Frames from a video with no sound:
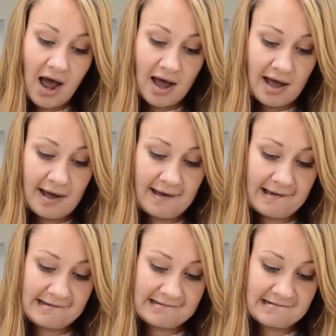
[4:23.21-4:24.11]
uh,
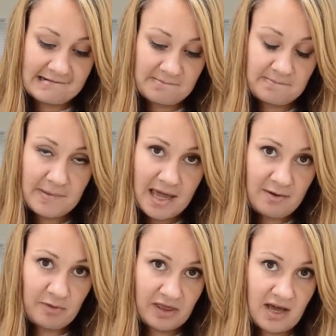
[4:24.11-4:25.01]
and
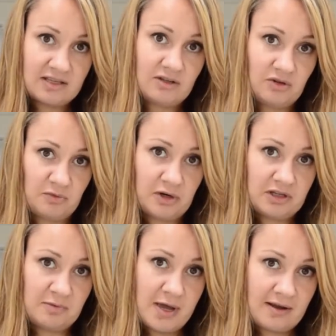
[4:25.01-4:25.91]
maybe that's a good
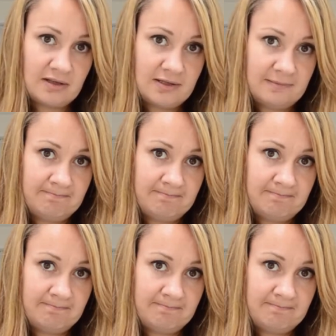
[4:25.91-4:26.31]
prospect.